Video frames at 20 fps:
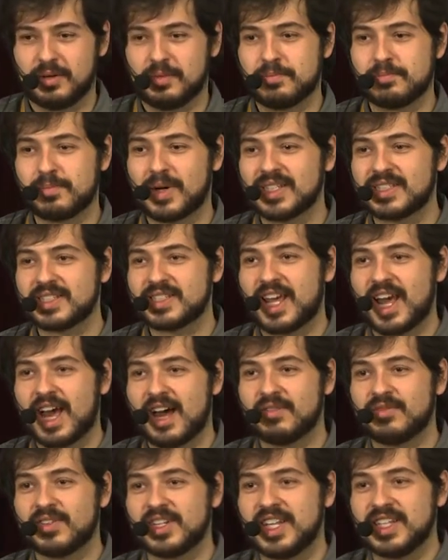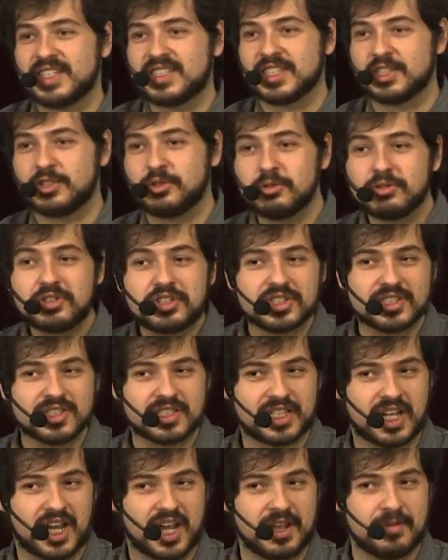must have an execution
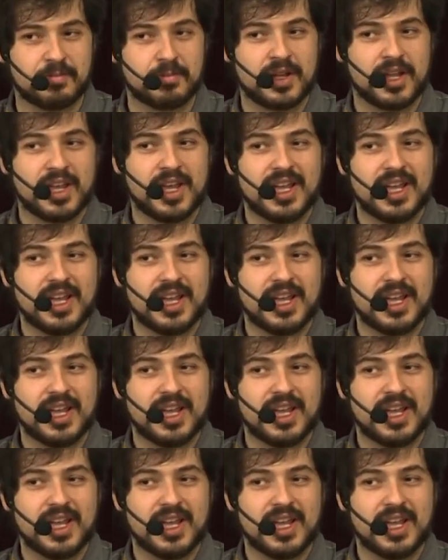time